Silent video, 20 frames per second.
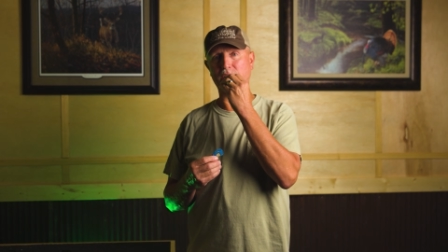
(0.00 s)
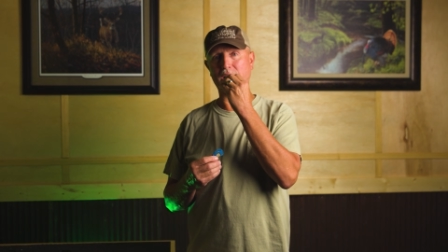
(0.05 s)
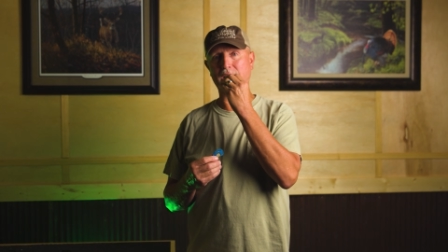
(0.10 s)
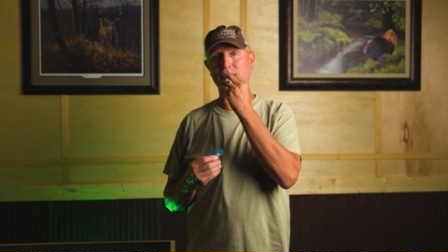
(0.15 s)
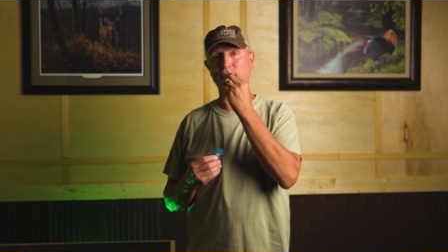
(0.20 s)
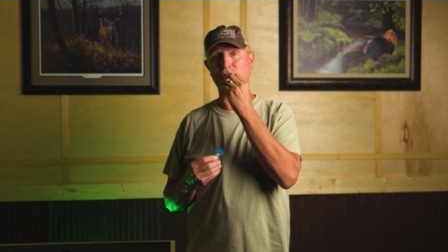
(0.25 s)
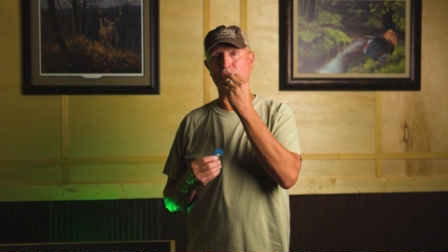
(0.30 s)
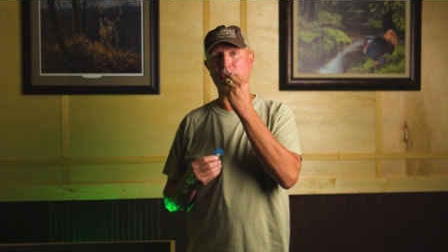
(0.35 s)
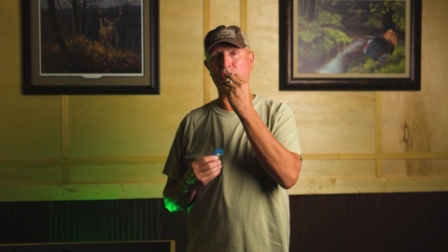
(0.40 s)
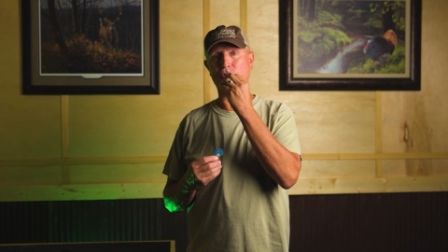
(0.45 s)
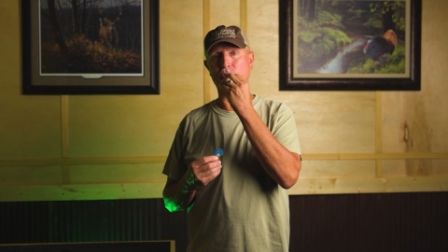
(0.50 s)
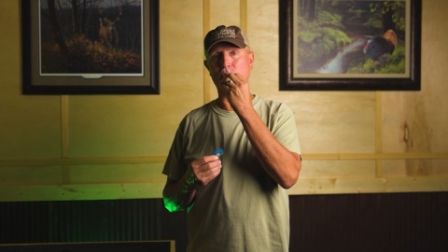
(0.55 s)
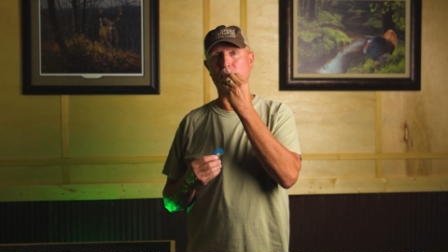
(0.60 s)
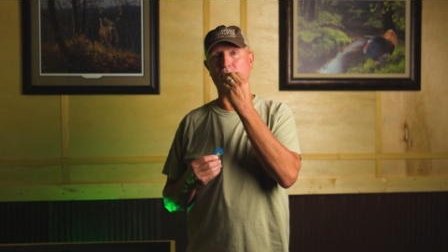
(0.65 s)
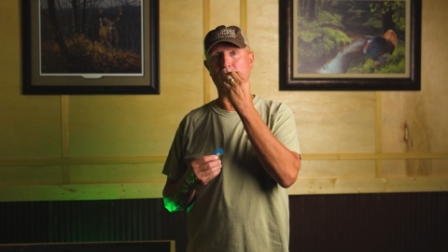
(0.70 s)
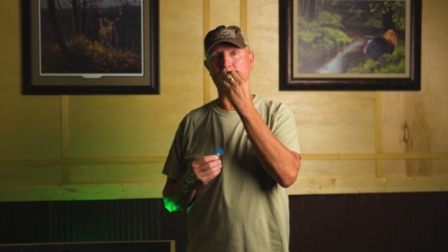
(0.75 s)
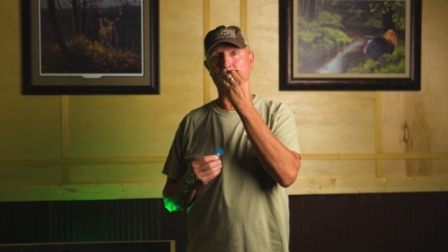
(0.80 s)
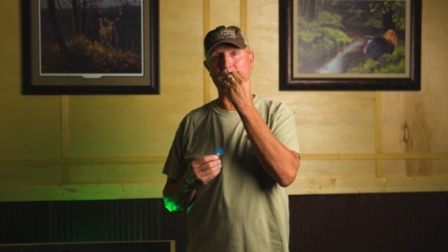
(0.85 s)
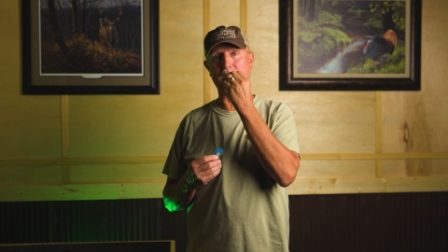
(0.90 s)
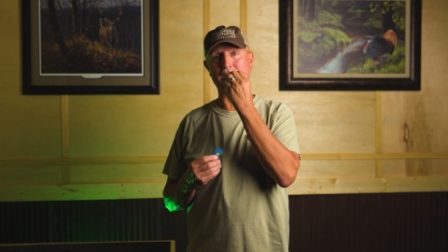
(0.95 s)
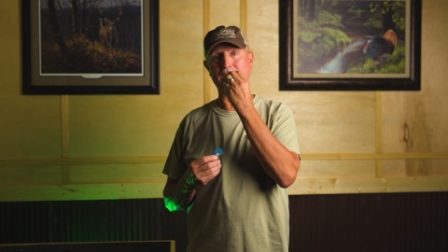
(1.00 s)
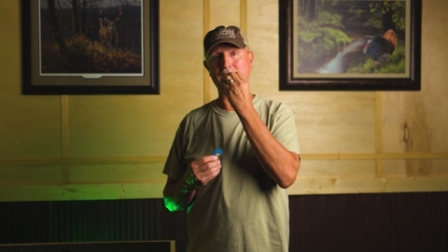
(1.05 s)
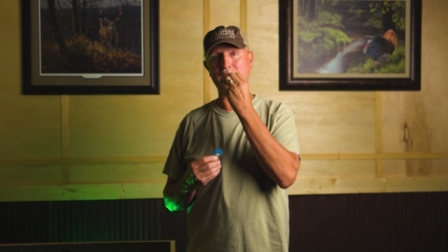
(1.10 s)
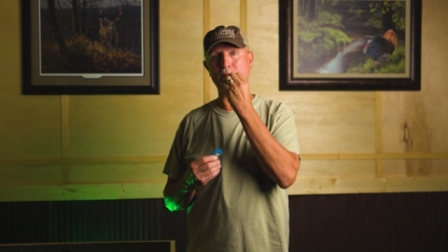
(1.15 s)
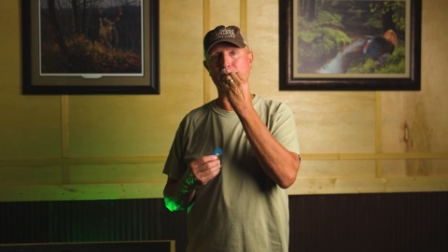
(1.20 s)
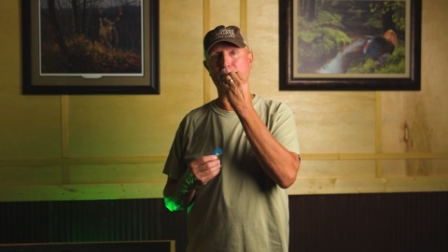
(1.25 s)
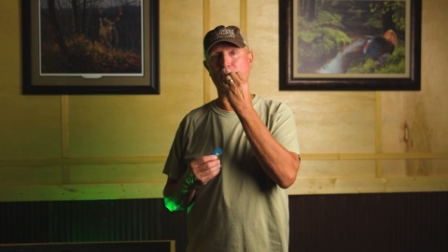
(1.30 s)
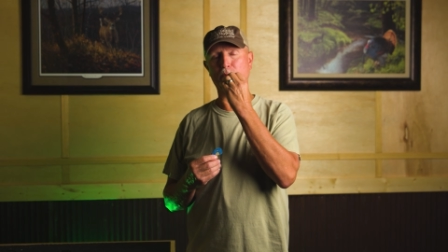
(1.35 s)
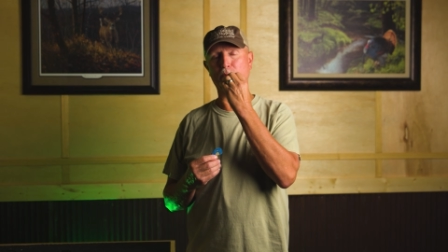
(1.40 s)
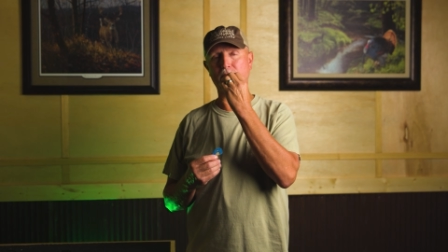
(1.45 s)
actually doing is kind of
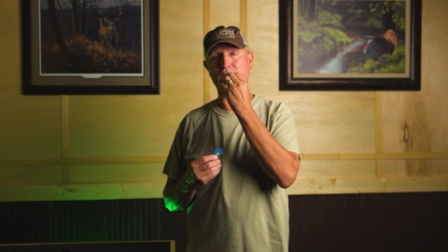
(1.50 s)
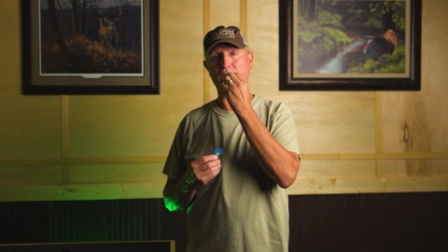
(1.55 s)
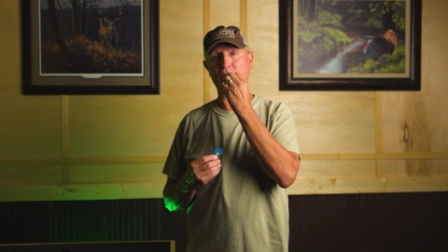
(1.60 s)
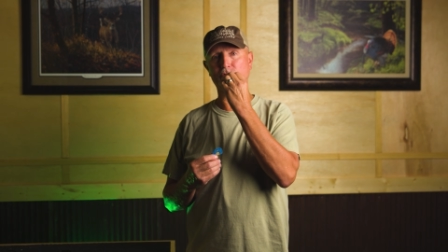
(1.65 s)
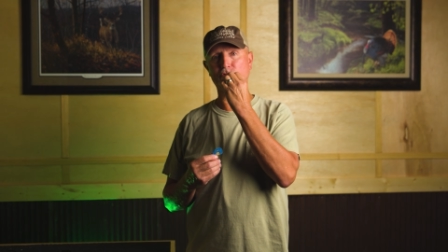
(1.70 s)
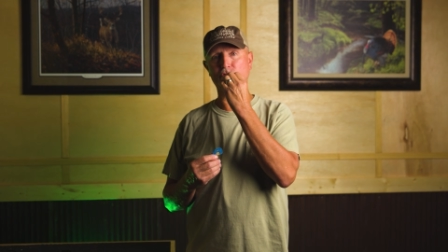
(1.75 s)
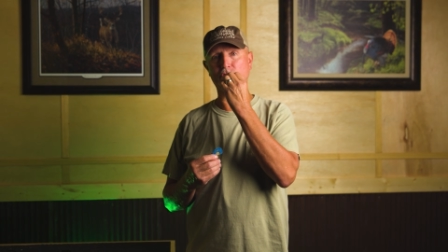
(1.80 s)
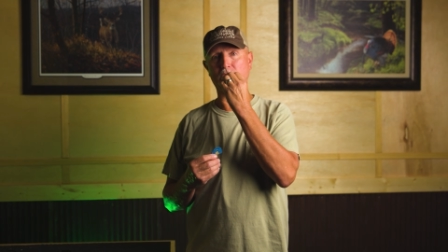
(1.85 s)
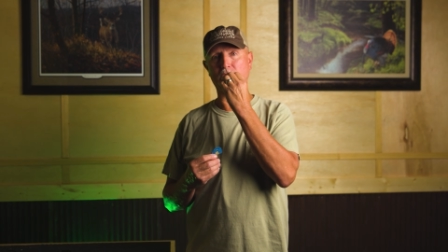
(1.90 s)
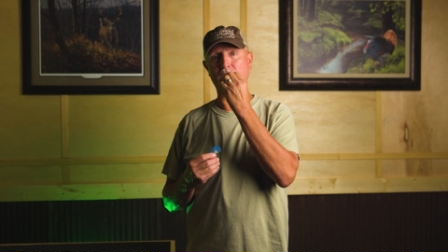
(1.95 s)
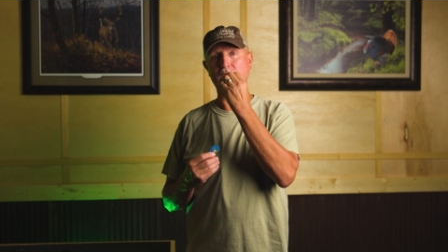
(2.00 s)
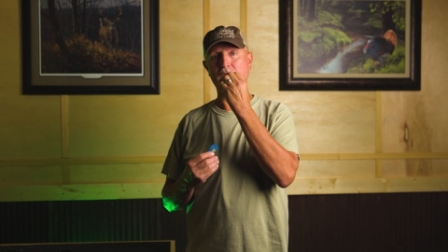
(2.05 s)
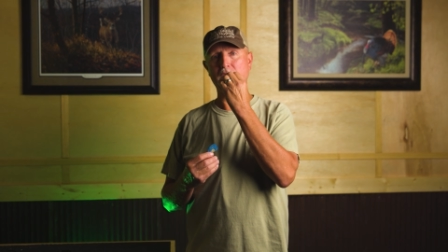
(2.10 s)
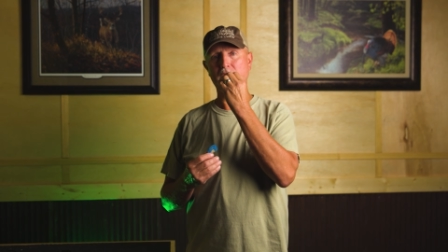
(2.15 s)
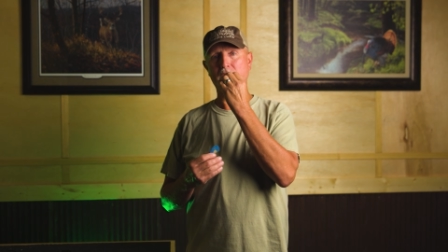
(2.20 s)
keeping her mouth shut,